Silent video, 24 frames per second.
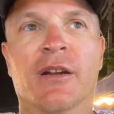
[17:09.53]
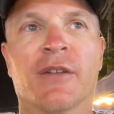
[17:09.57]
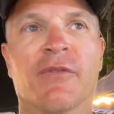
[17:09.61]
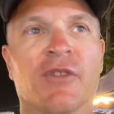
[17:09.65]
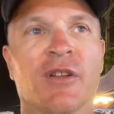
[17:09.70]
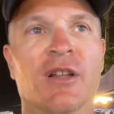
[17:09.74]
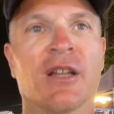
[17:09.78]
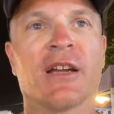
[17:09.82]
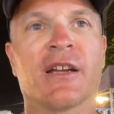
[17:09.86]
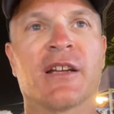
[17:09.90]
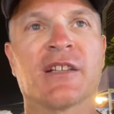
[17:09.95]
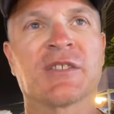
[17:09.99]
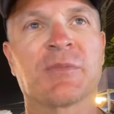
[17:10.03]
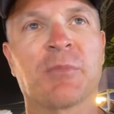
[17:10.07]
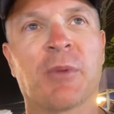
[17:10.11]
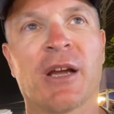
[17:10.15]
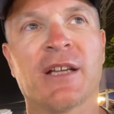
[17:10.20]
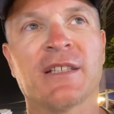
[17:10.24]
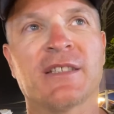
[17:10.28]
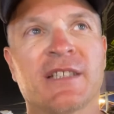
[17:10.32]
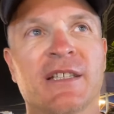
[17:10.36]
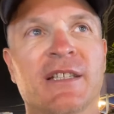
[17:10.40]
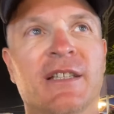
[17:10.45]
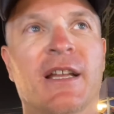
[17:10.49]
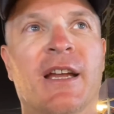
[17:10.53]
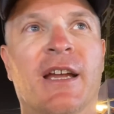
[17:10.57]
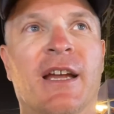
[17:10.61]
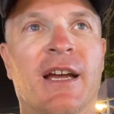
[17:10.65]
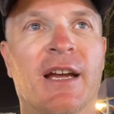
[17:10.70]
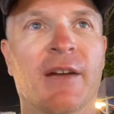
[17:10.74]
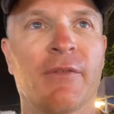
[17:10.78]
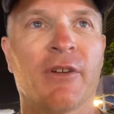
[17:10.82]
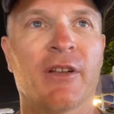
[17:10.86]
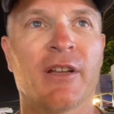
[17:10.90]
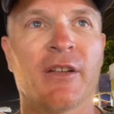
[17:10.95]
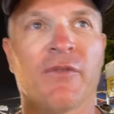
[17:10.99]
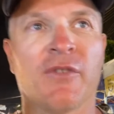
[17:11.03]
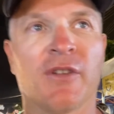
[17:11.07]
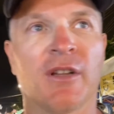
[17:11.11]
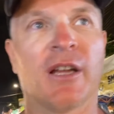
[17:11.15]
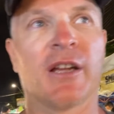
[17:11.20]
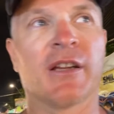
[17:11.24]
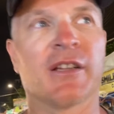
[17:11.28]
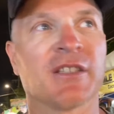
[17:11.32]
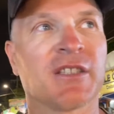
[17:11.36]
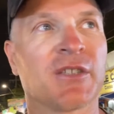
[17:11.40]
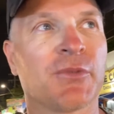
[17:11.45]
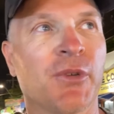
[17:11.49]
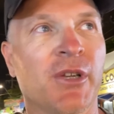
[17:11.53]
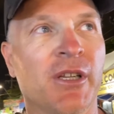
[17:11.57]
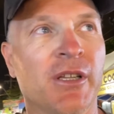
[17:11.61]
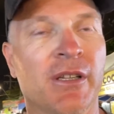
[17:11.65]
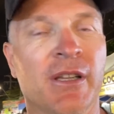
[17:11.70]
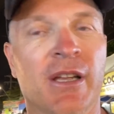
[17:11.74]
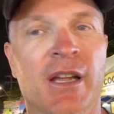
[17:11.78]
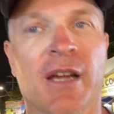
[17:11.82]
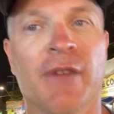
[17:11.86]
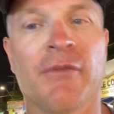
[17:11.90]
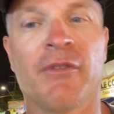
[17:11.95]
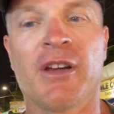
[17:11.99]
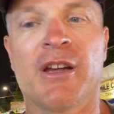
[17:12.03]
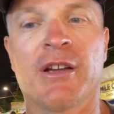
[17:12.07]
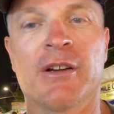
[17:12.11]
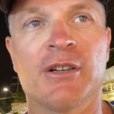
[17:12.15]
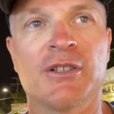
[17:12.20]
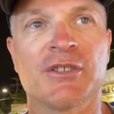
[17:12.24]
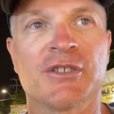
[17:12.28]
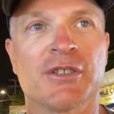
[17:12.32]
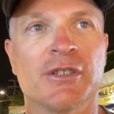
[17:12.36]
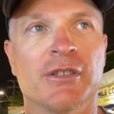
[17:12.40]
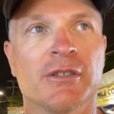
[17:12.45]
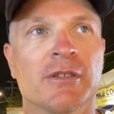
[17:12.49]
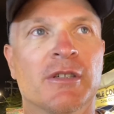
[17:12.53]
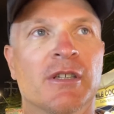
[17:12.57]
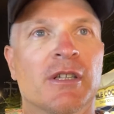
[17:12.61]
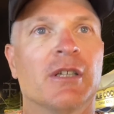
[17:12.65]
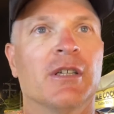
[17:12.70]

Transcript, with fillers: If you like it spicy, they have it. If you like it sweet, they have that also.